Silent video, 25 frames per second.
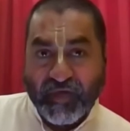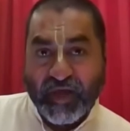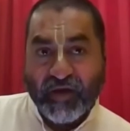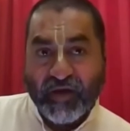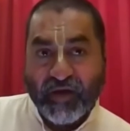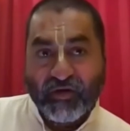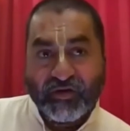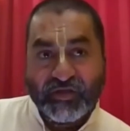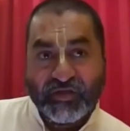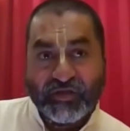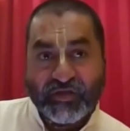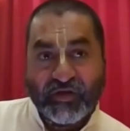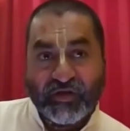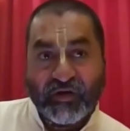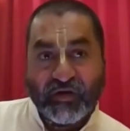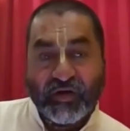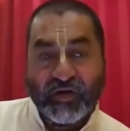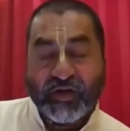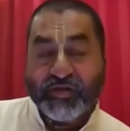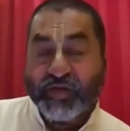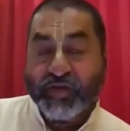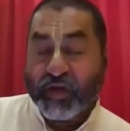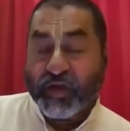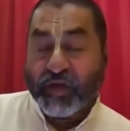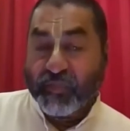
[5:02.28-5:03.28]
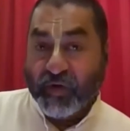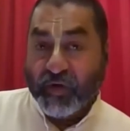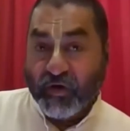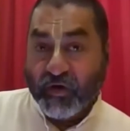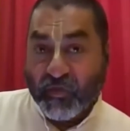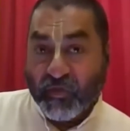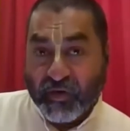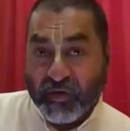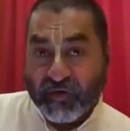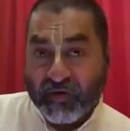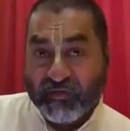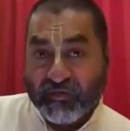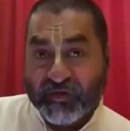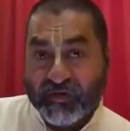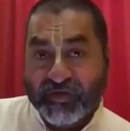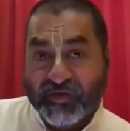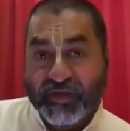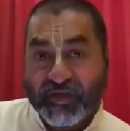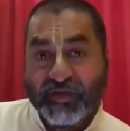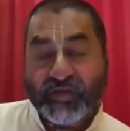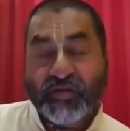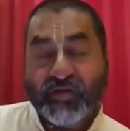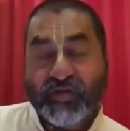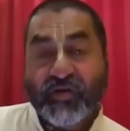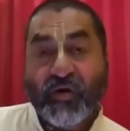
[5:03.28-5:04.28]
or so. And Srila Prabhupada would
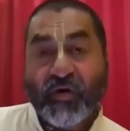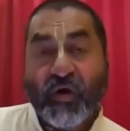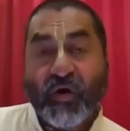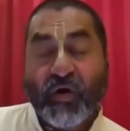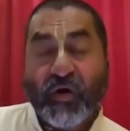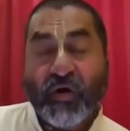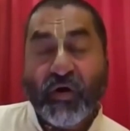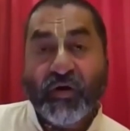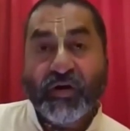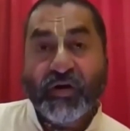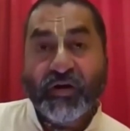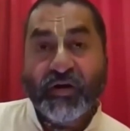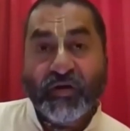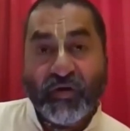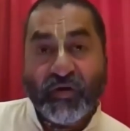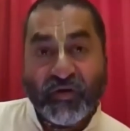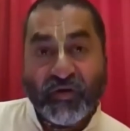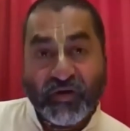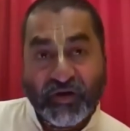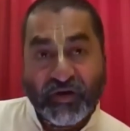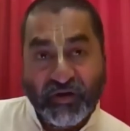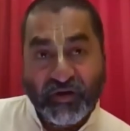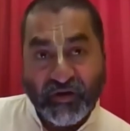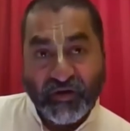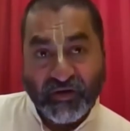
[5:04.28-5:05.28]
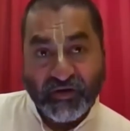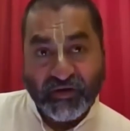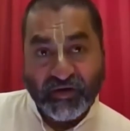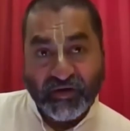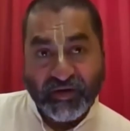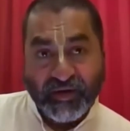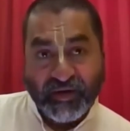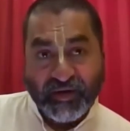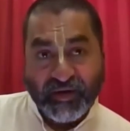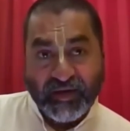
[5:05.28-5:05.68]
just go on and on and on,